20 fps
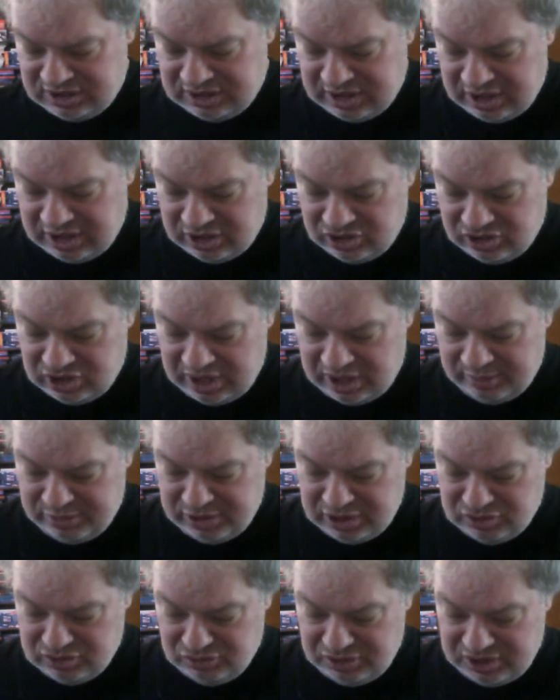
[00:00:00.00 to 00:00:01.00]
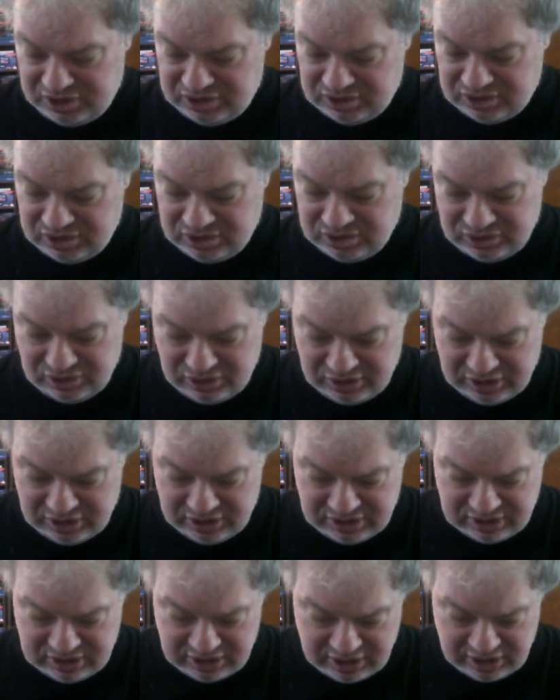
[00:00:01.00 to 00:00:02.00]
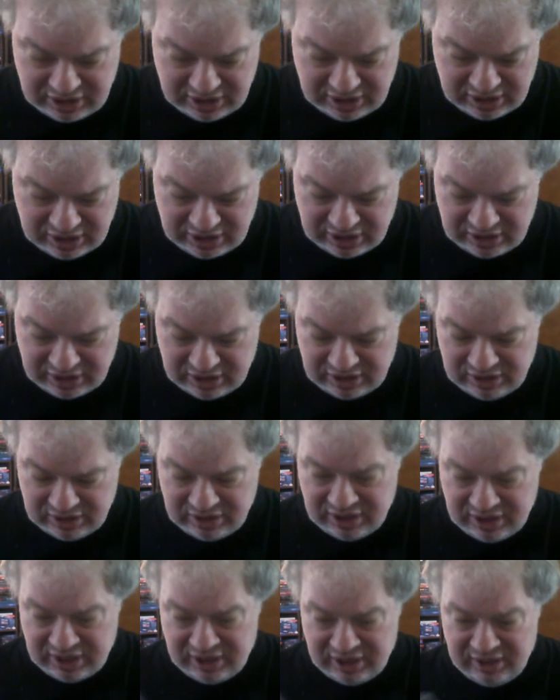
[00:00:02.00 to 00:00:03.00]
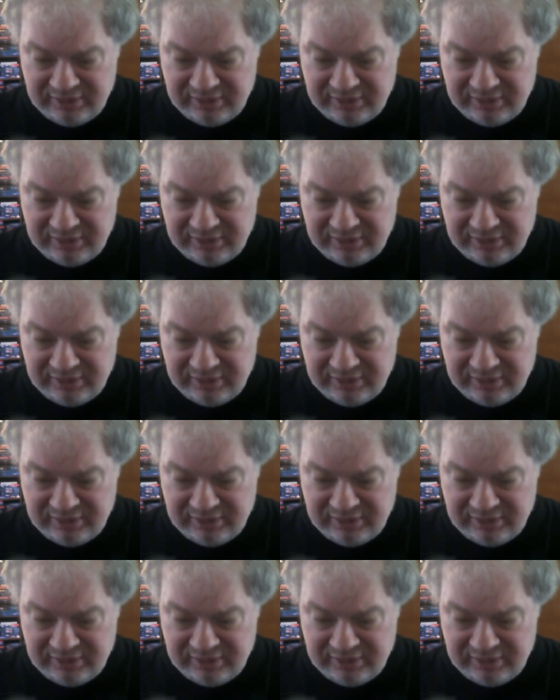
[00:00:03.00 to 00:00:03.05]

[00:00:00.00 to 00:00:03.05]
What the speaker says: and Japanese releases do this. They